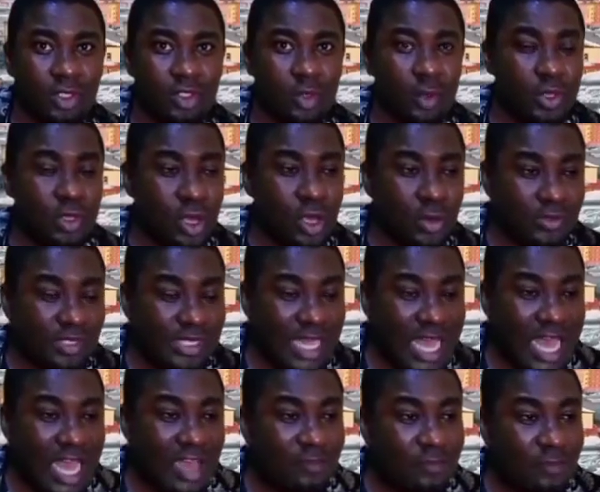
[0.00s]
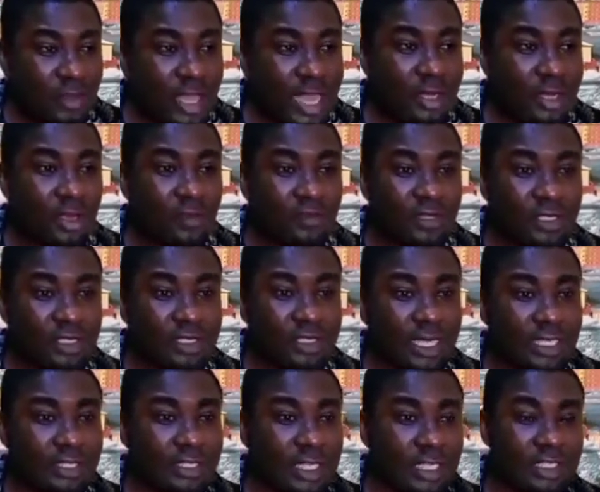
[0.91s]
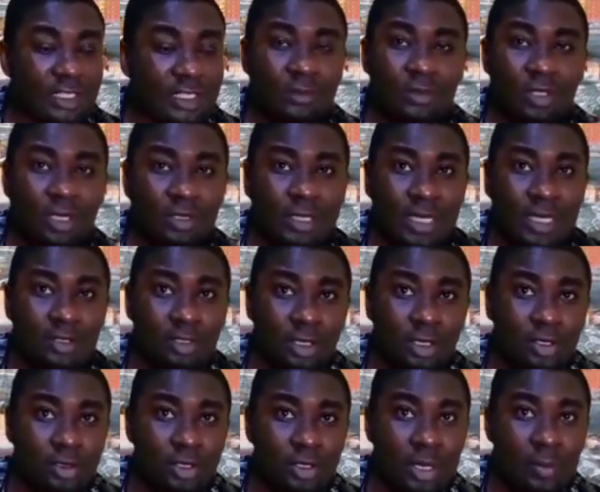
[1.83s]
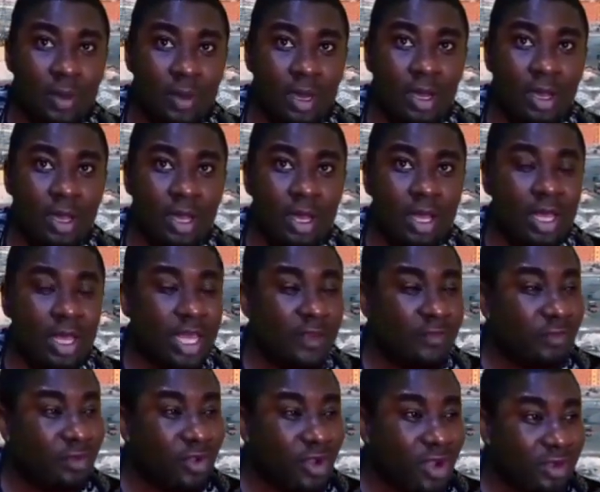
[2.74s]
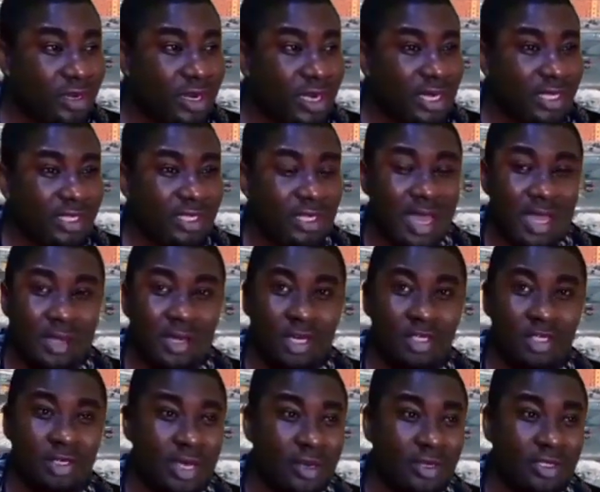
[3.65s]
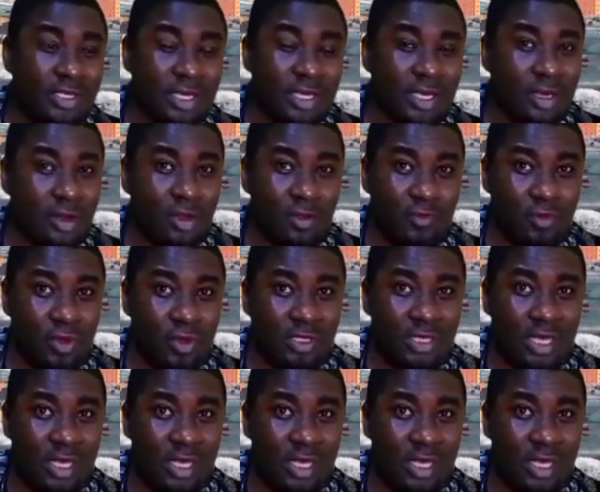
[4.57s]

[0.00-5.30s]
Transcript: when you observe any of these signs and symptoms I talked to you about, even ordinary dehydration, you are not taking enough water,